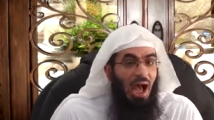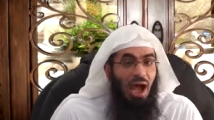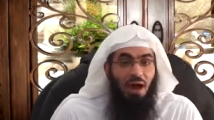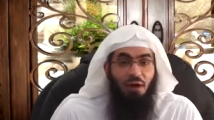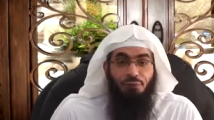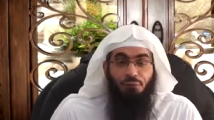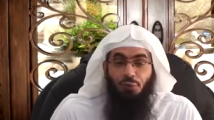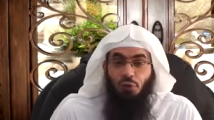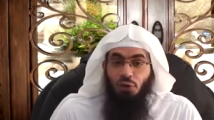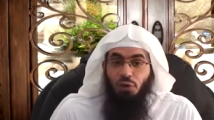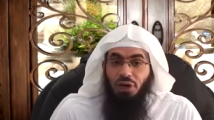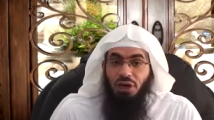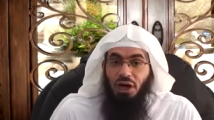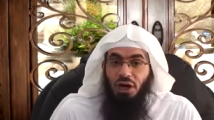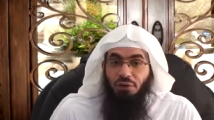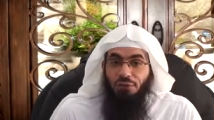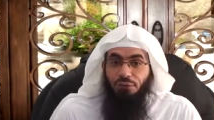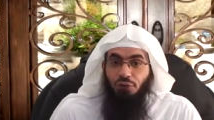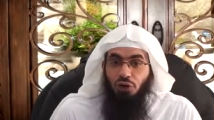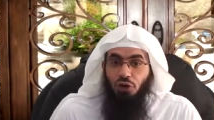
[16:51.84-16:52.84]
Afu and
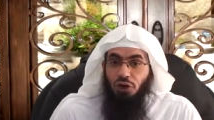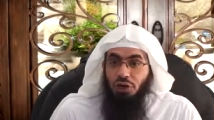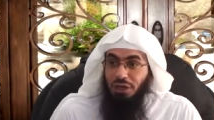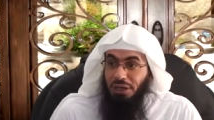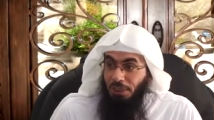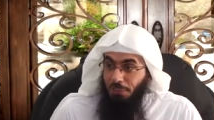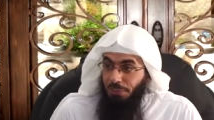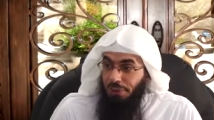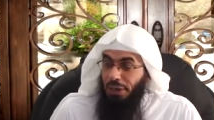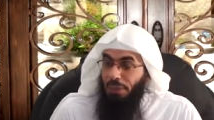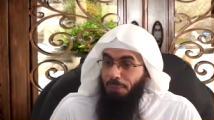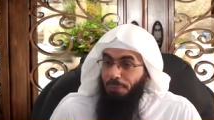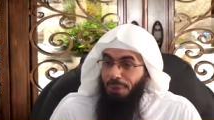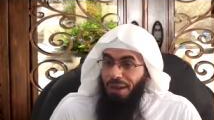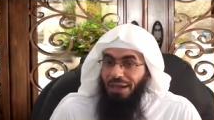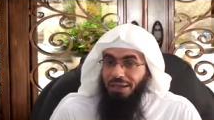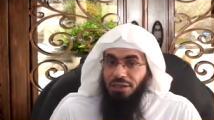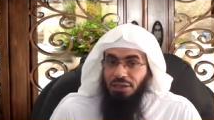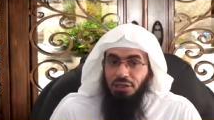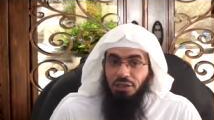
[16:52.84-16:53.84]
Ghafur come
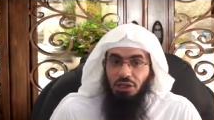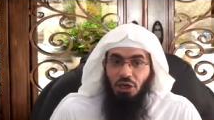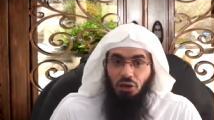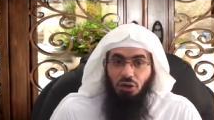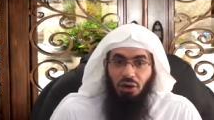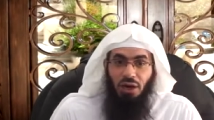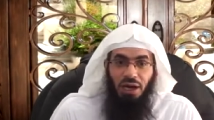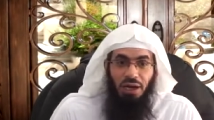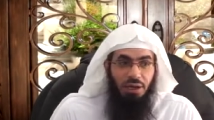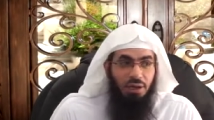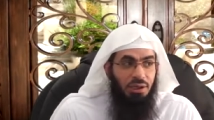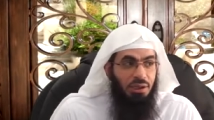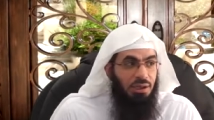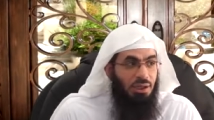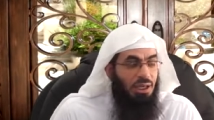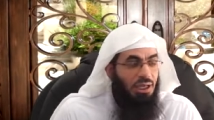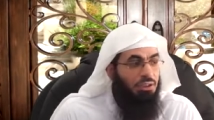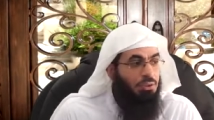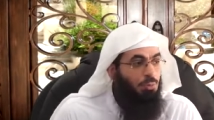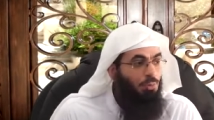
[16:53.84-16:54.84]
combined in the Quran.
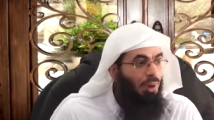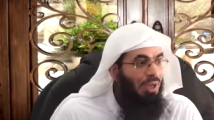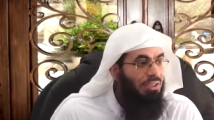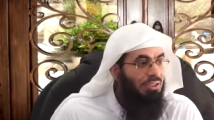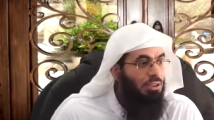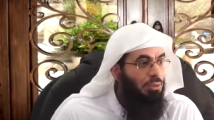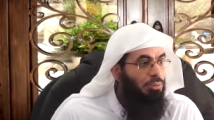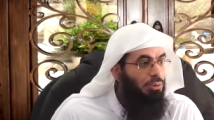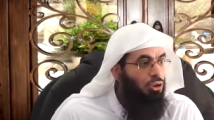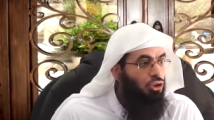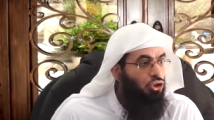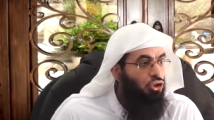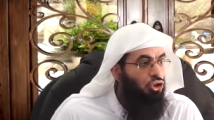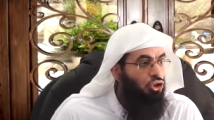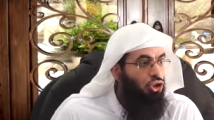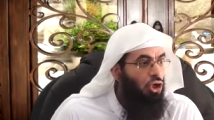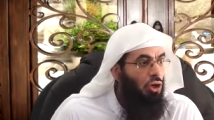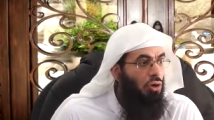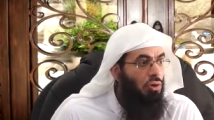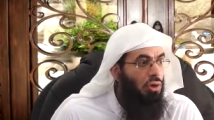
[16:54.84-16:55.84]
It's possibly to
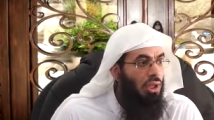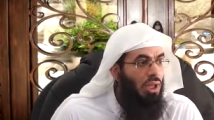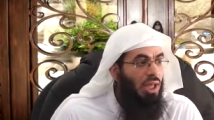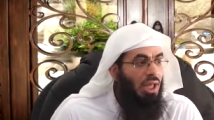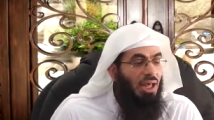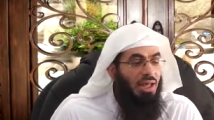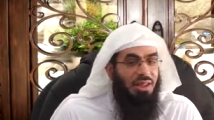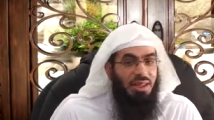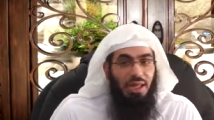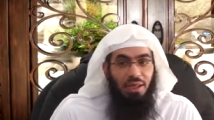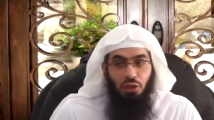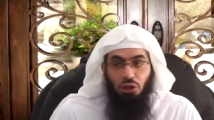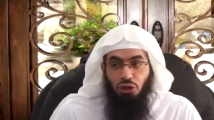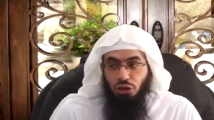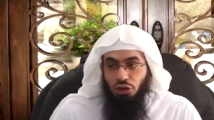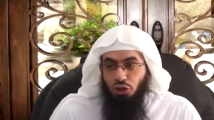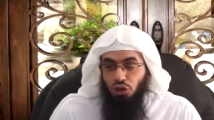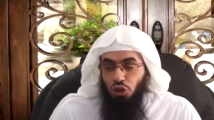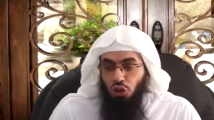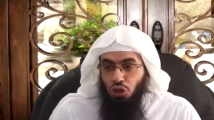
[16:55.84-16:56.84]
show that you
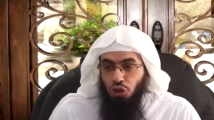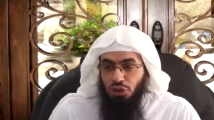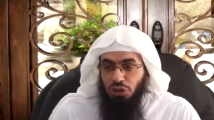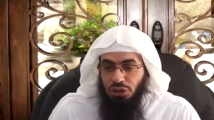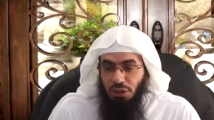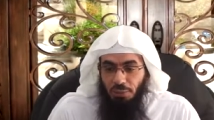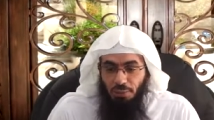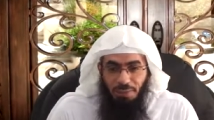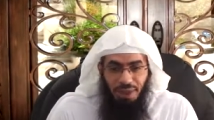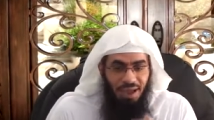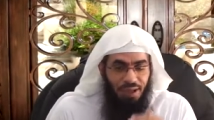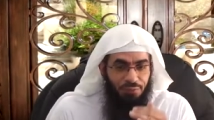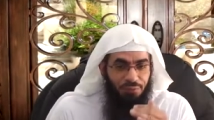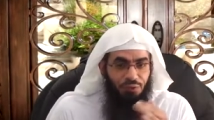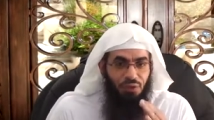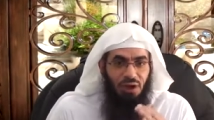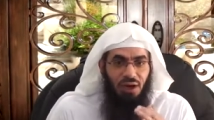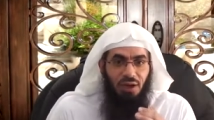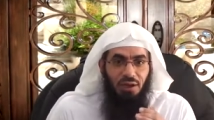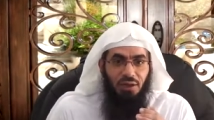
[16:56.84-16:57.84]
can choose
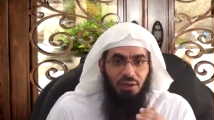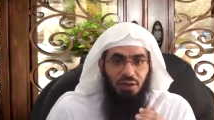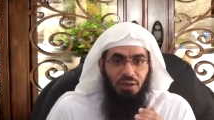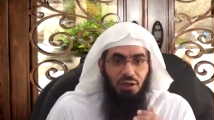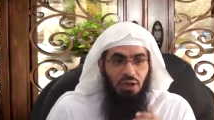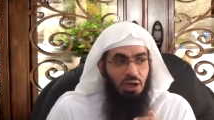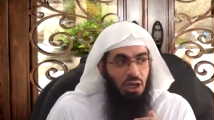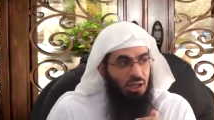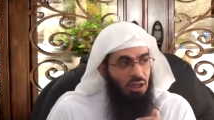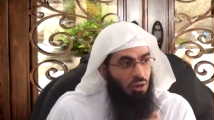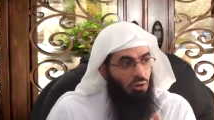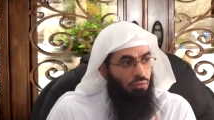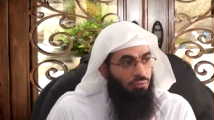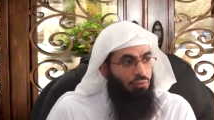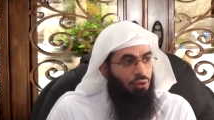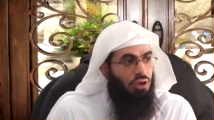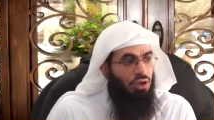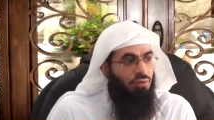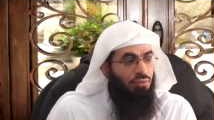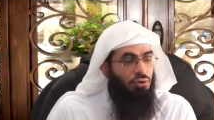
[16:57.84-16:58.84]
maghfirah and Allah will
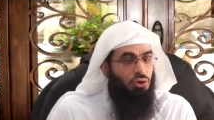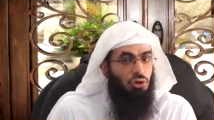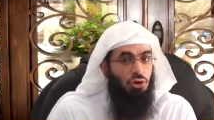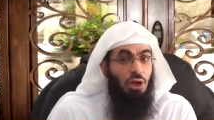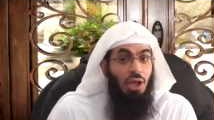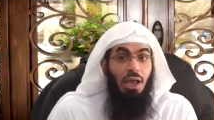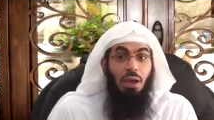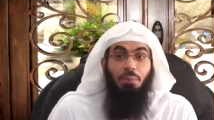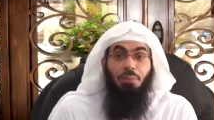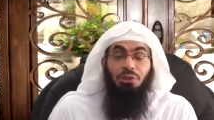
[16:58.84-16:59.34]
forgive you.